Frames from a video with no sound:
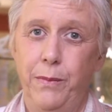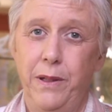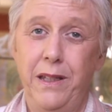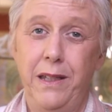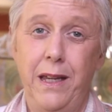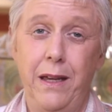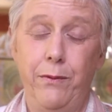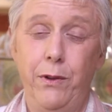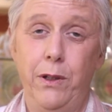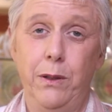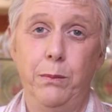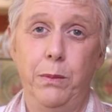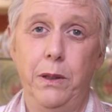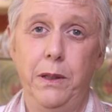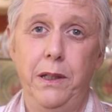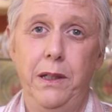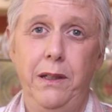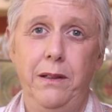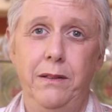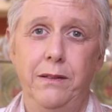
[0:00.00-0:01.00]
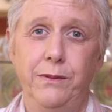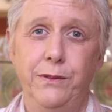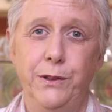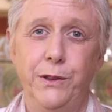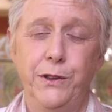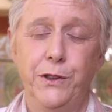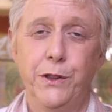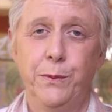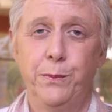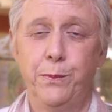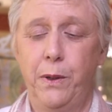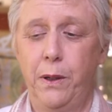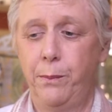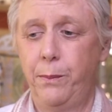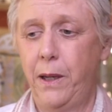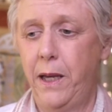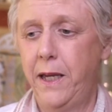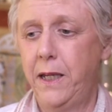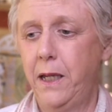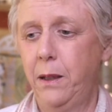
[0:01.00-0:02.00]
inevitably through just
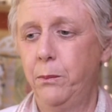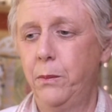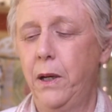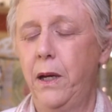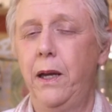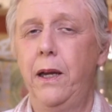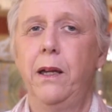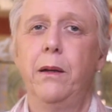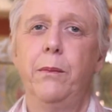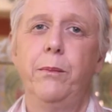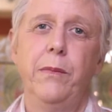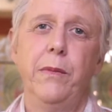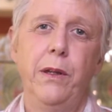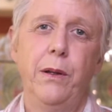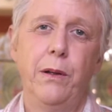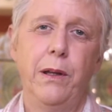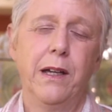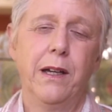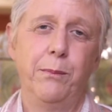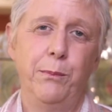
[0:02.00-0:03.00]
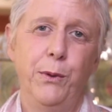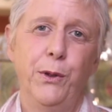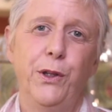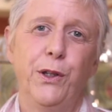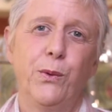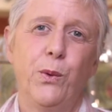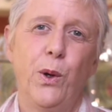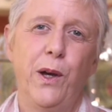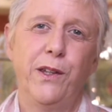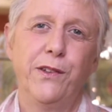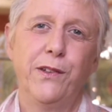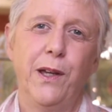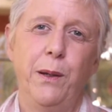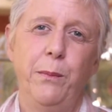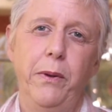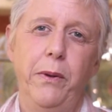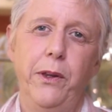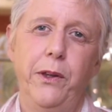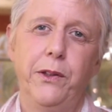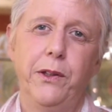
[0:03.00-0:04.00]
abiding by like a
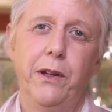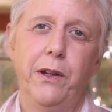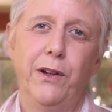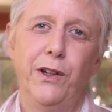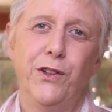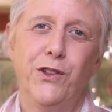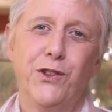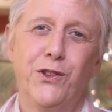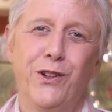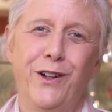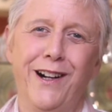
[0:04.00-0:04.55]
quasi-military